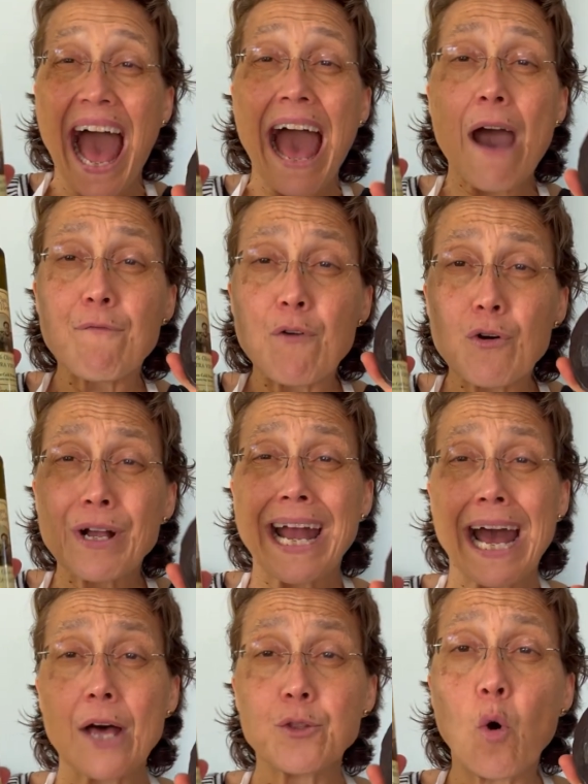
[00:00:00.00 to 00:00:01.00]

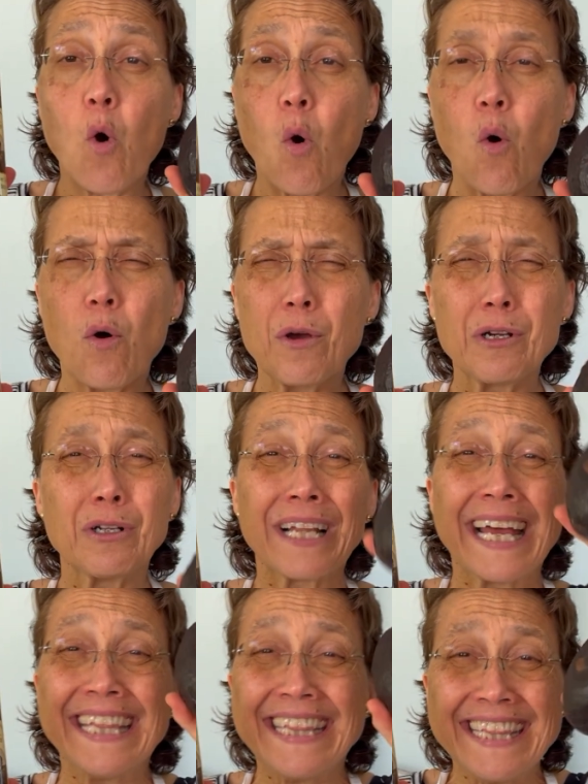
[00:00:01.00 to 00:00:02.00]
avocado oil
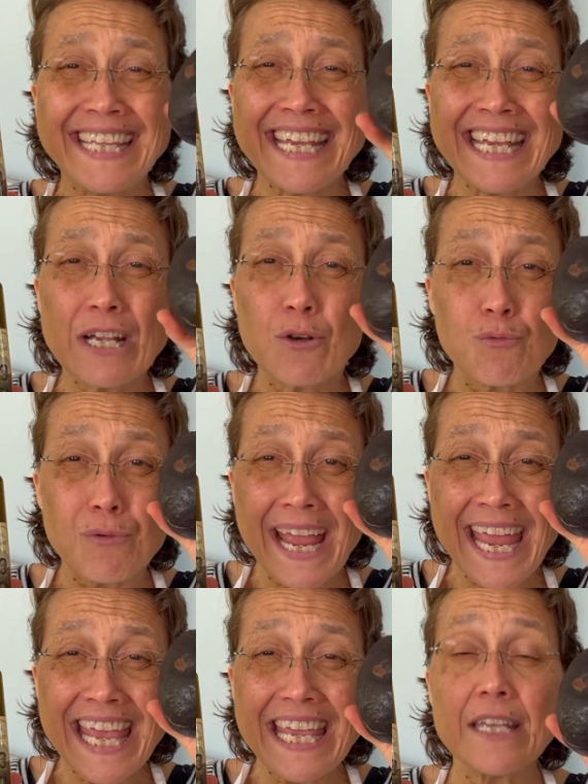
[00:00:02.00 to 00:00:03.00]

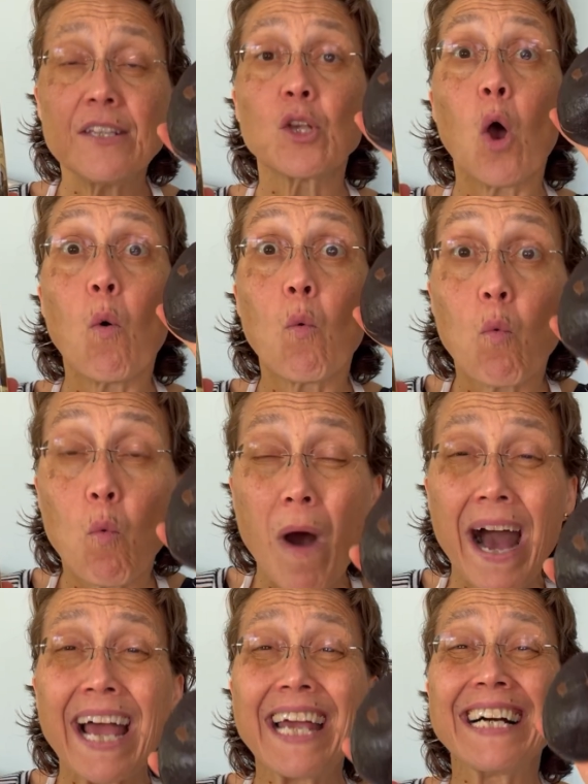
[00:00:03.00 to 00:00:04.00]
degrades
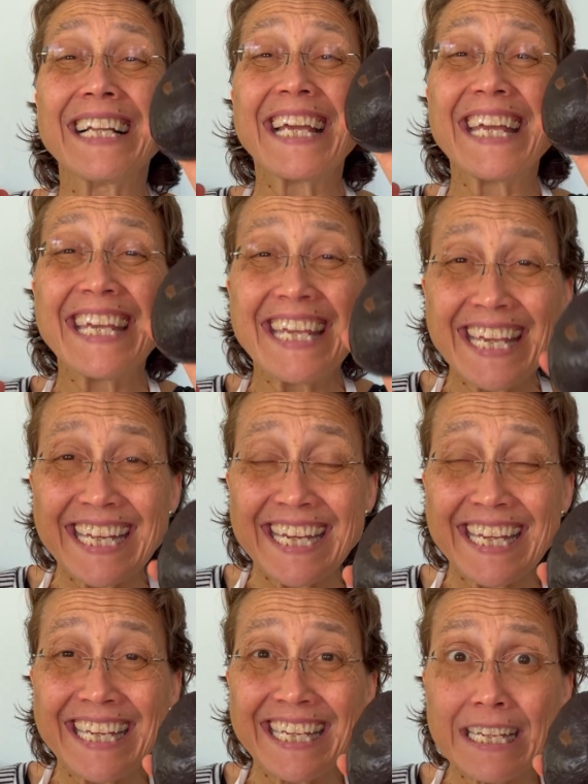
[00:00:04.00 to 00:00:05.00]
while
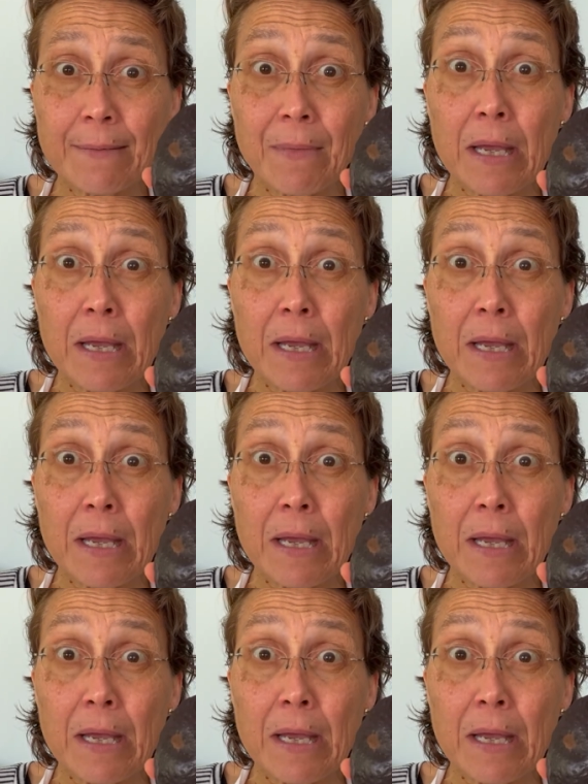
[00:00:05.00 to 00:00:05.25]
heating,